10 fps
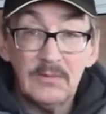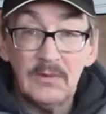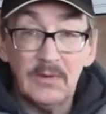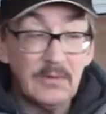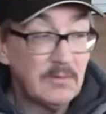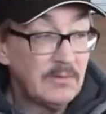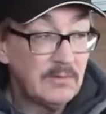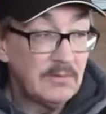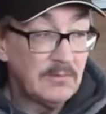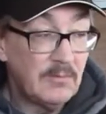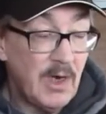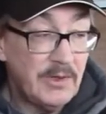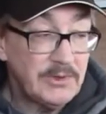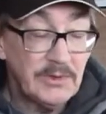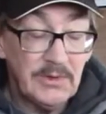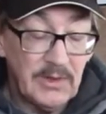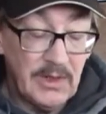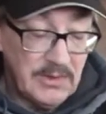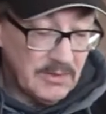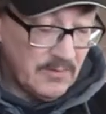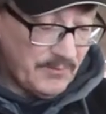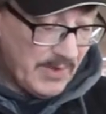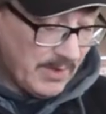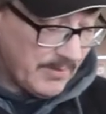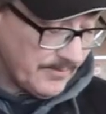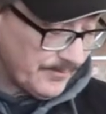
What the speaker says: your brush and your hoof pick